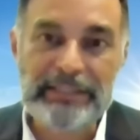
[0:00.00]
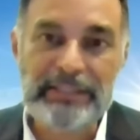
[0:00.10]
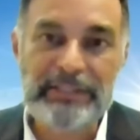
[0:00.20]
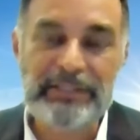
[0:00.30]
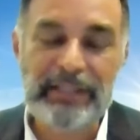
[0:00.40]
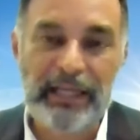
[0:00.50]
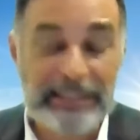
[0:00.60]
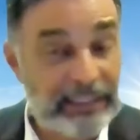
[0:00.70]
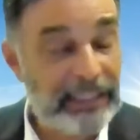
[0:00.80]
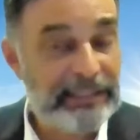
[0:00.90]

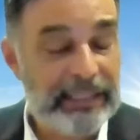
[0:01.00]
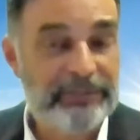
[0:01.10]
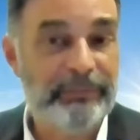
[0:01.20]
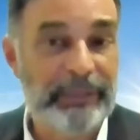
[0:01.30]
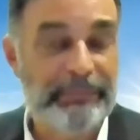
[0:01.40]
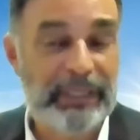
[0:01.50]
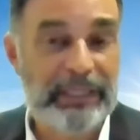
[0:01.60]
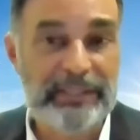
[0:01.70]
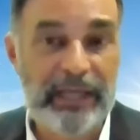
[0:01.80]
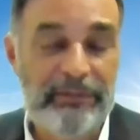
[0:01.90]
stands out to me
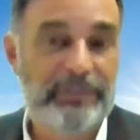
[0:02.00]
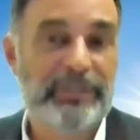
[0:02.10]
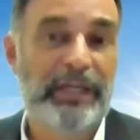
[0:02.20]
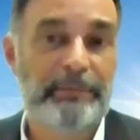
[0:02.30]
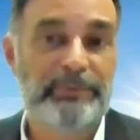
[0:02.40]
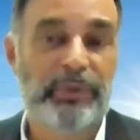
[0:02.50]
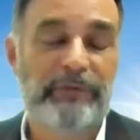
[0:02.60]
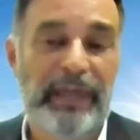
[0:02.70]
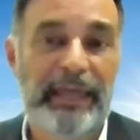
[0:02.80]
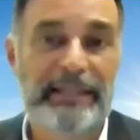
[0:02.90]
because other times where
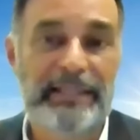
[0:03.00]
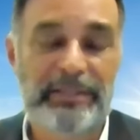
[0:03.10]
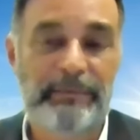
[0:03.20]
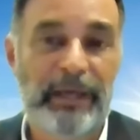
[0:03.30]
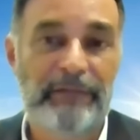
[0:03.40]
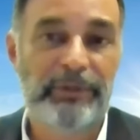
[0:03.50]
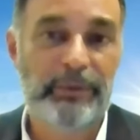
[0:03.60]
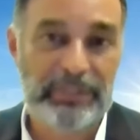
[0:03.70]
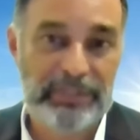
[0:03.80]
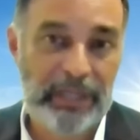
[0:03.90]
we've had this amount of
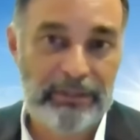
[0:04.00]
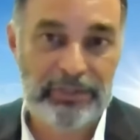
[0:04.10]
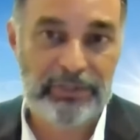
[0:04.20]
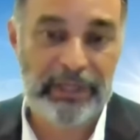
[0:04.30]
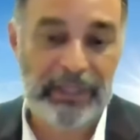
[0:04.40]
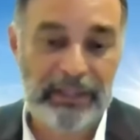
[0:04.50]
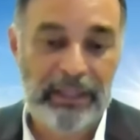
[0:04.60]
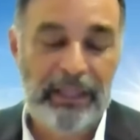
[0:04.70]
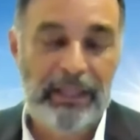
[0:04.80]
US dollar strength,